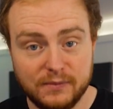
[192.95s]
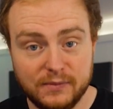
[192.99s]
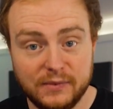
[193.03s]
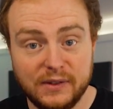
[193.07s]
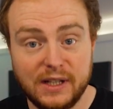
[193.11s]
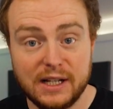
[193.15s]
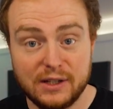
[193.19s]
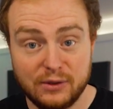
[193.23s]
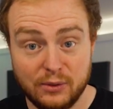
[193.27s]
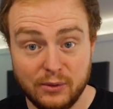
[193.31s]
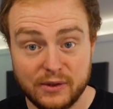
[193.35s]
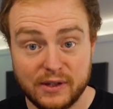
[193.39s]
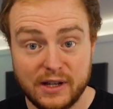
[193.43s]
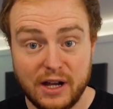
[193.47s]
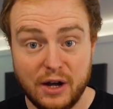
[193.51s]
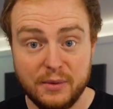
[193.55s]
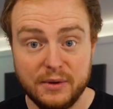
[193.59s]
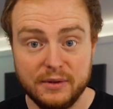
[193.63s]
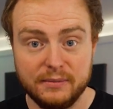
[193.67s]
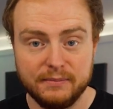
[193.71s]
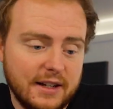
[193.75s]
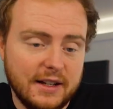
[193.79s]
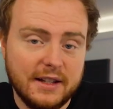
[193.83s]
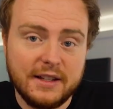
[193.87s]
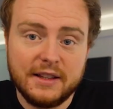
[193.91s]
That's what's
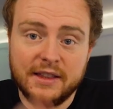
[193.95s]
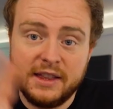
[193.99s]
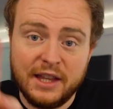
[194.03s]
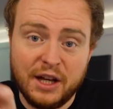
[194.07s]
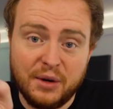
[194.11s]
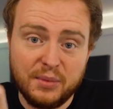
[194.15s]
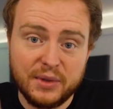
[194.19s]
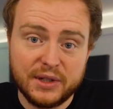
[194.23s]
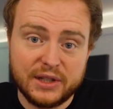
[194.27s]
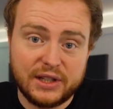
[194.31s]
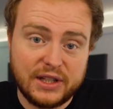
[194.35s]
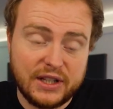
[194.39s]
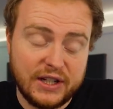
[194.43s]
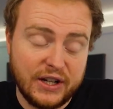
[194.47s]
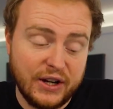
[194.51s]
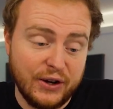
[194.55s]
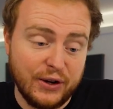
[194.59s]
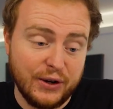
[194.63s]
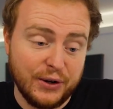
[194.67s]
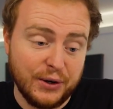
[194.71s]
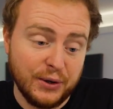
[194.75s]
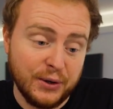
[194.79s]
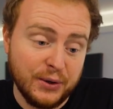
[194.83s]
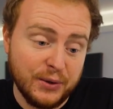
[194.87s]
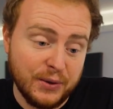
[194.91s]
coming. Number
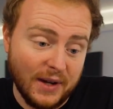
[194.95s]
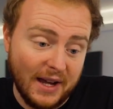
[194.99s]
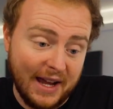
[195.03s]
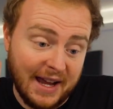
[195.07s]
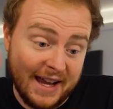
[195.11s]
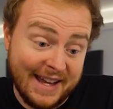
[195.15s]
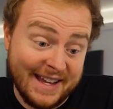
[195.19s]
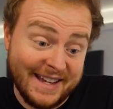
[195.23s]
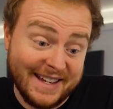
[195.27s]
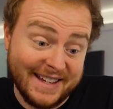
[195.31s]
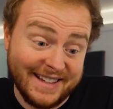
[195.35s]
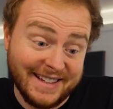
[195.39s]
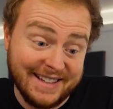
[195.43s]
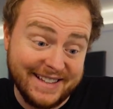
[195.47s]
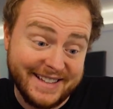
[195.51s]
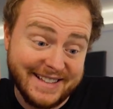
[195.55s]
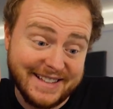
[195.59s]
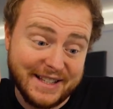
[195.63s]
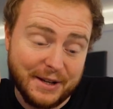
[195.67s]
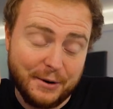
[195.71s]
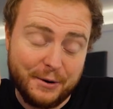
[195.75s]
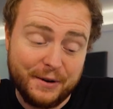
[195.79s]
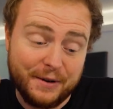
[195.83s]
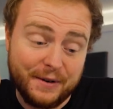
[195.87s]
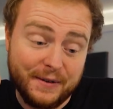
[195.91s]
2 is